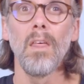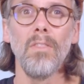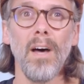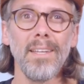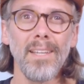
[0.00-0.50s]

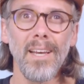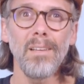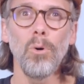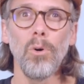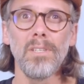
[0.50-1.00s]
The
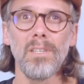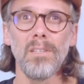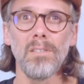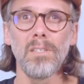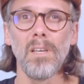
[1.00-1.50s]
underlying point
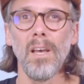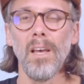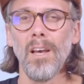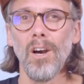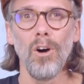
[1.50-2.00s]
is,
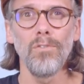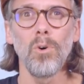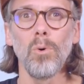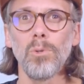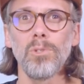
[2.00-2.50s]
of
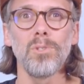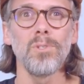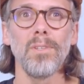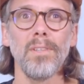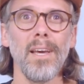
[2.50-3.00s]

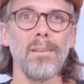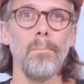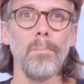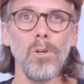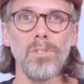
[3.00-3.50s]
course,
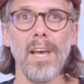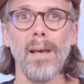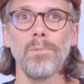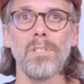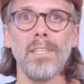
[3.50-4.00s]
that most
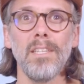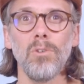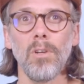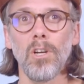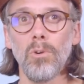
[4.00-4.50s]
apps need
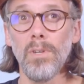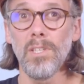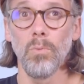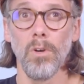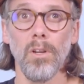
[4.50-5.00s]
to
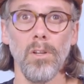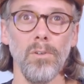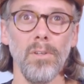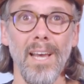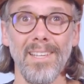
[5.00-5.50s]
increase
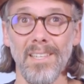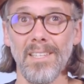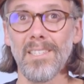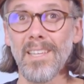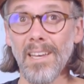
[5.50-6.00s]
workload as they
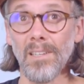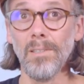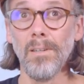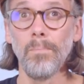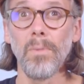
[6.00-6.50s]

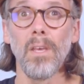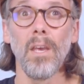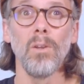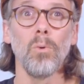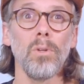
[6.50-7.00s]
scale
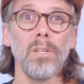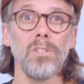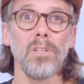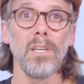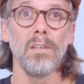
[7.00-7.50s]
in order
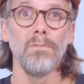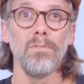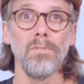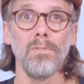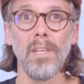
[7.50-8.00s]
to give
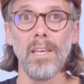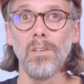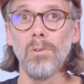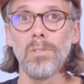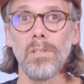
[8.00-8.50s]
their
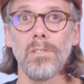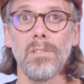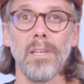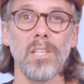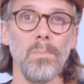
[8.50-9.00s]

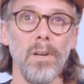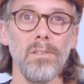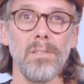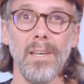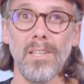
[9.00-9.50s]
users the
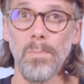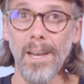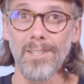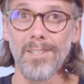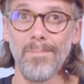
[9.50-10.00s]
experience they
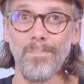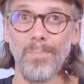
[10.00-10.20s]
expect.